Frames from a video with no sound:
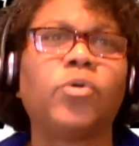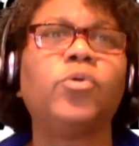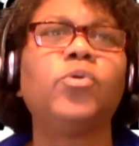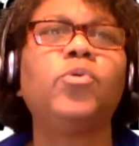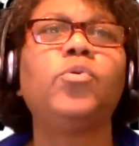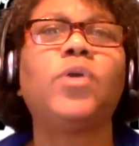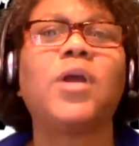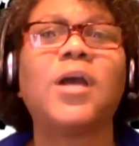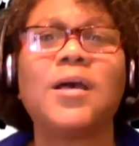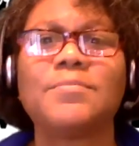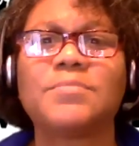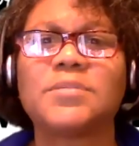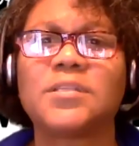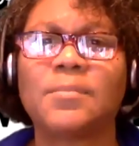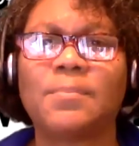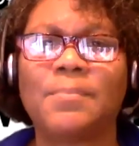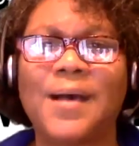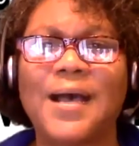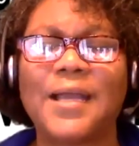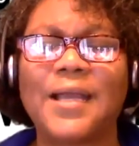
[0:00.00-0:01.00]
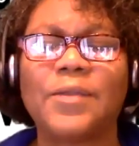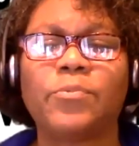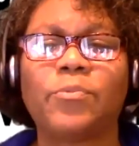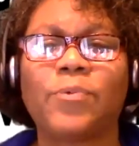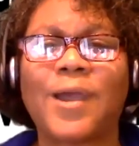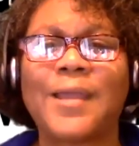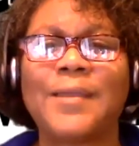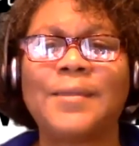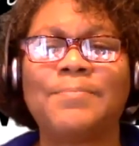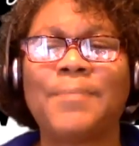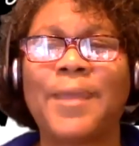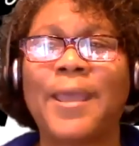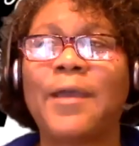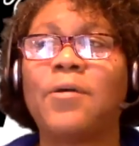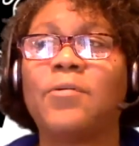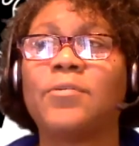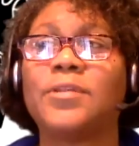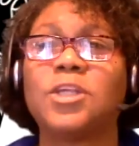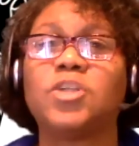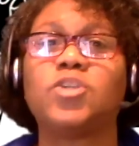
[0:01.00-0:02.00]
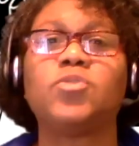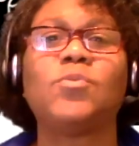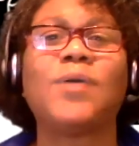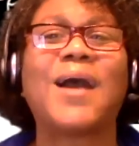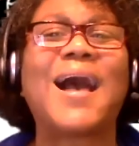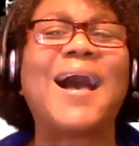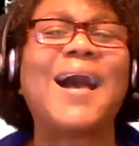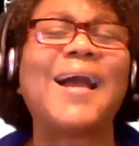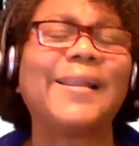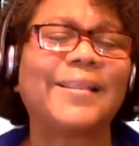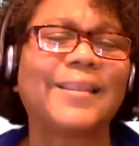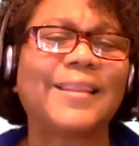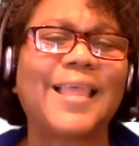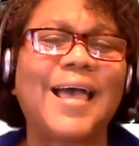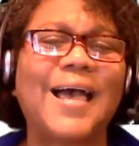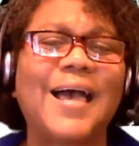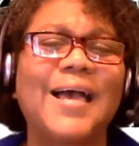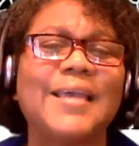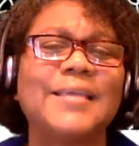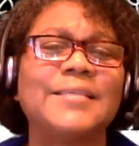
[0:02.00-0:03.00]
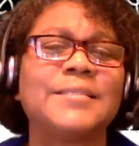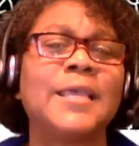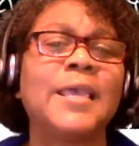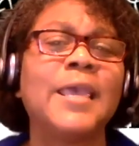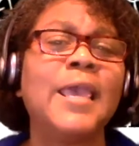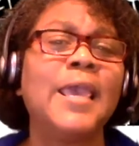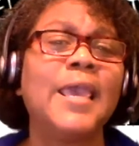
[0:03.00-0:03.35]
who comes to mind right now that you idolize